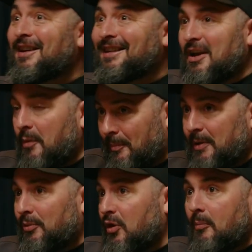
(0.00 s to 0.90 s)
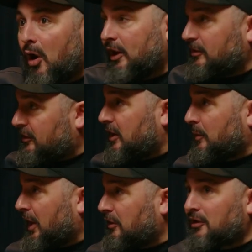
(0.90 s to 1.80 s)
there are people that might see
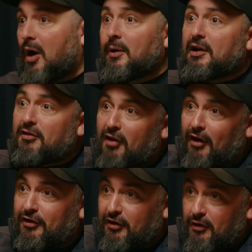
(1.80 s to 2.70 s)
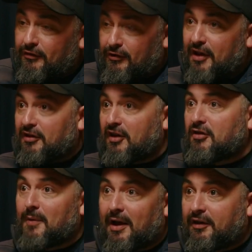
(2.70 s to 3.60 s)
where that's going and start to do the
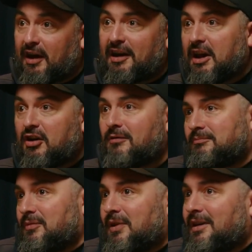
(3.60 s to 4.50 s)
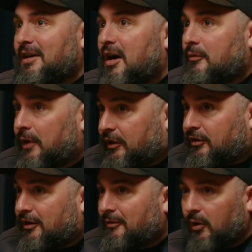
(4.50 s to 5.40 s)
forensics around it. And it could, a
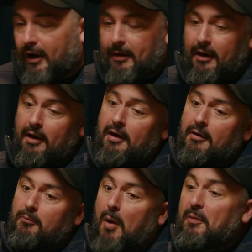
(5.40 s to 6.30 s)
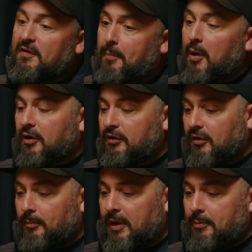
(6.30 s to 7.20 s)
risk, right? When we've spoken
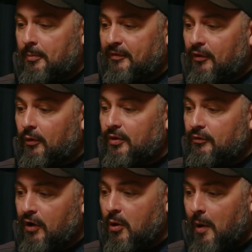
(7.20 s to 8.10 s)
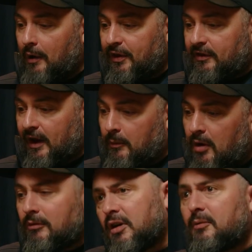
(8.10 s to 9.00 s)
to people before in the real world, they're saying,
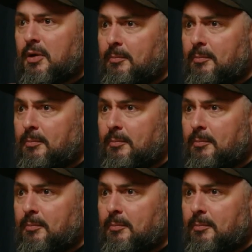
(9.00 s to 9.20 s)
well, look, we